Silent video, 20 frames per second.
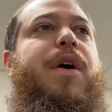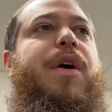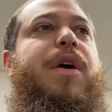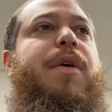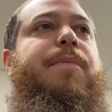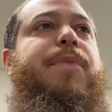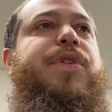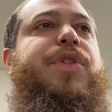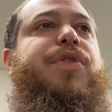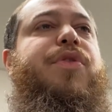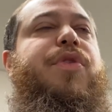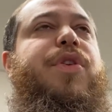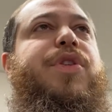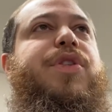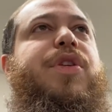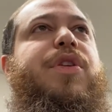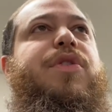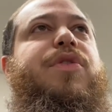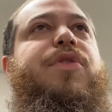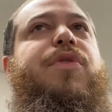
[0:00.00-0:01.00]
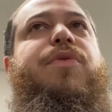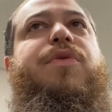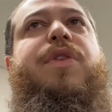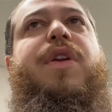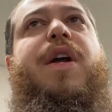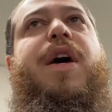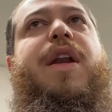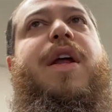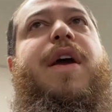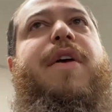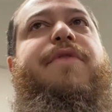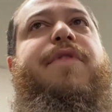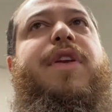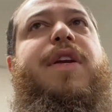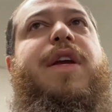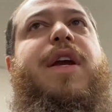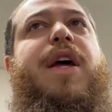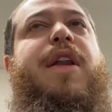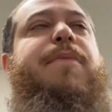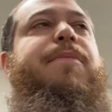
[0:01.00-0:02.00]
is Christian. So to not have
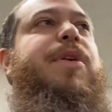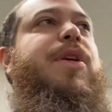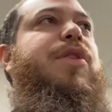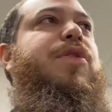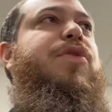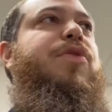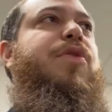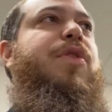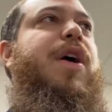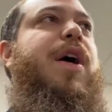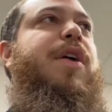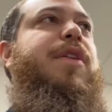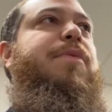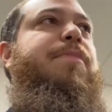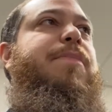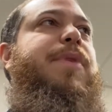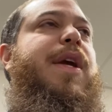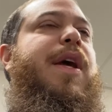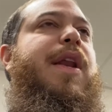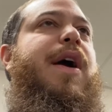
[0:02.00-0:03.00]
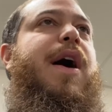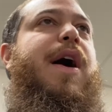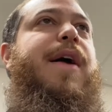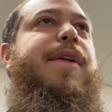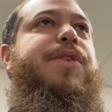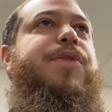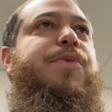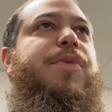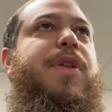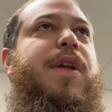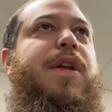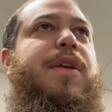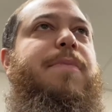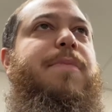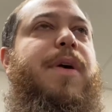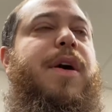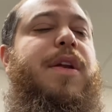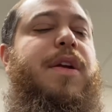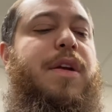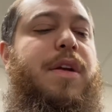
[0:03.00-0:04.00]
any enemies or not be at odds with
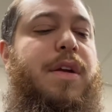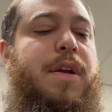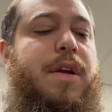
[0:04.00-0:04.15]
anybody.